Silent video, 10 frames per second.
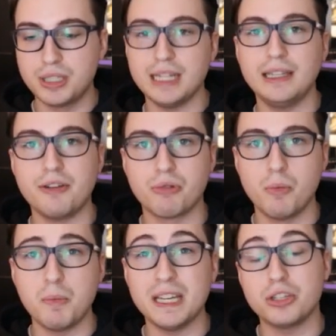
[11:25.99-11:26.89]
you'll see
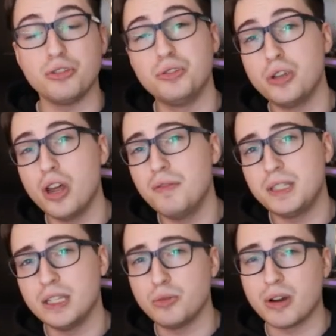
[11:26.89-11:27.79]
later on when we get to
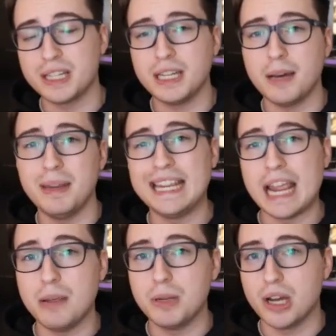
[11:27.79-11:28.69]
services where I start
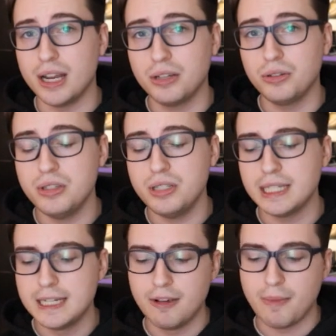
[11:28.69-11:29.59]
making API
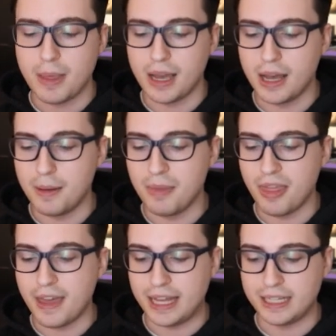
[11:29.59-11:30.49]
calls,
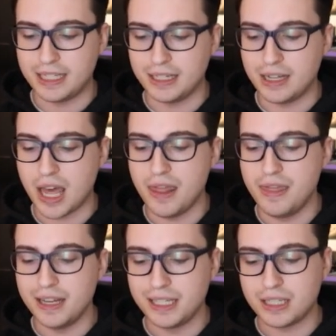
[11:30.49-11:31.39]

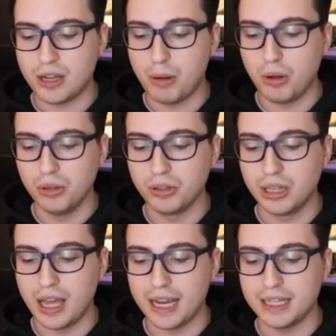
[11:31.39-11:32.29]
that this
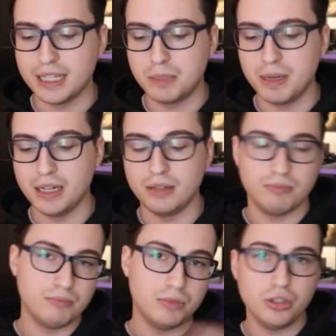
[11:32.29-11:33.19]
Apollo client is
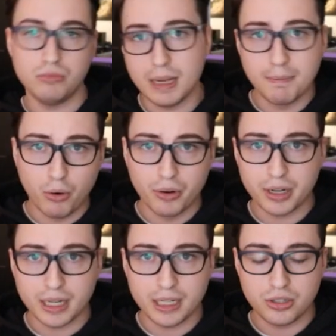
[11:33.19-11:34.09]
being
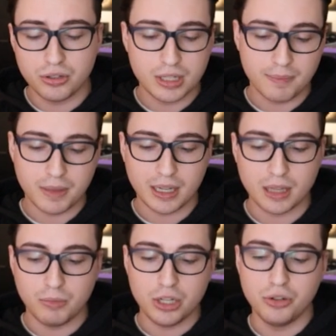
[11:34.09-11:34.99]
imported into
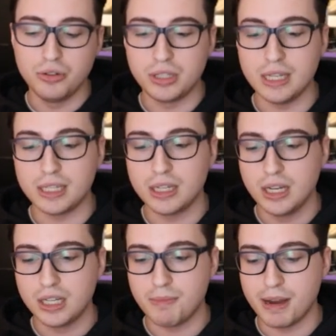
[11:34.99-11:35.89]
something, and then we use
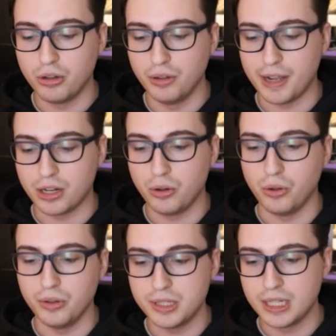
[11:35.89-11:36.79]
this to make all of our
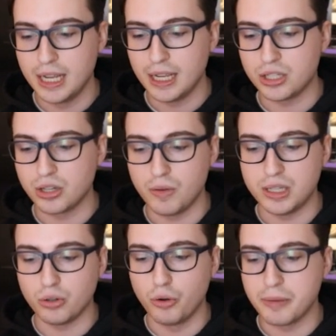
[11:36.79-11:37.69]
calls. And
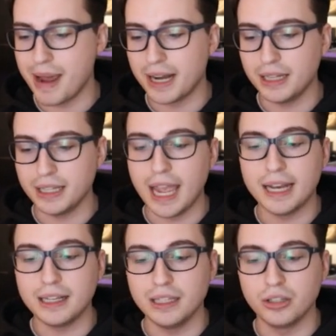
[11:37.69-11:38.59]
so it's automatically
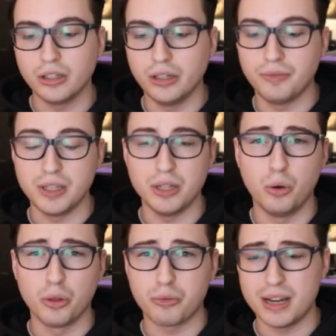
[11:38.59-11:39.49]
handling a lot of
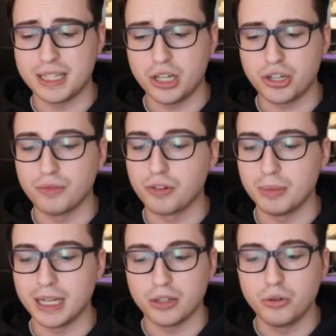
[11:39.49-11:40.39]
the authorization
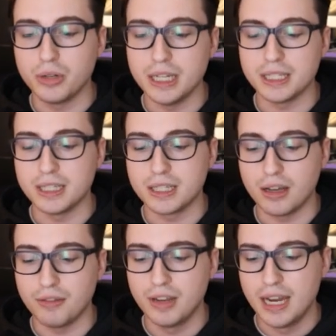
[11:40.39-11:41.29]
from getting cookies and
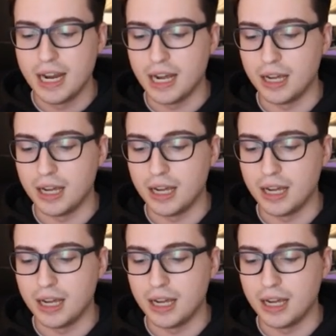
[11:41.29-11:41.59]
stuff.